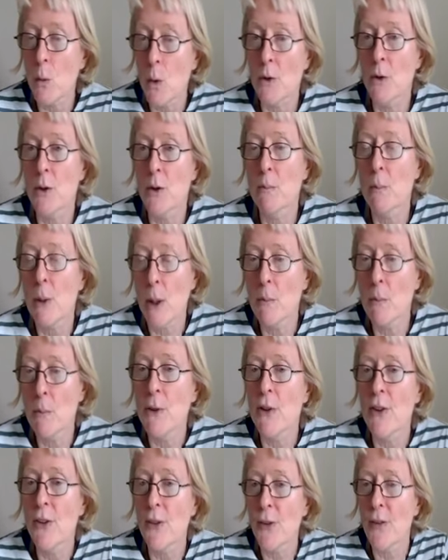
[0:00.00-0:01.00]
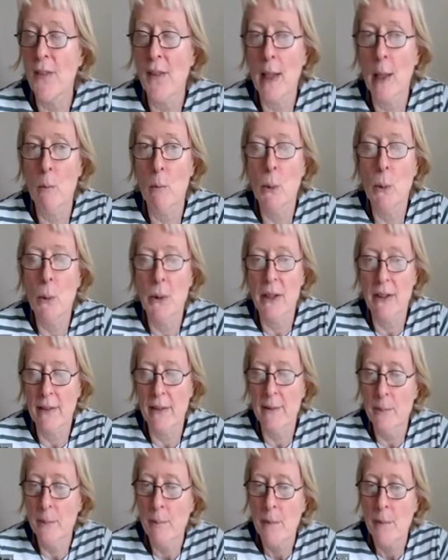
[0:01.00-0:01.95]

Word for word: quantum properties at that point.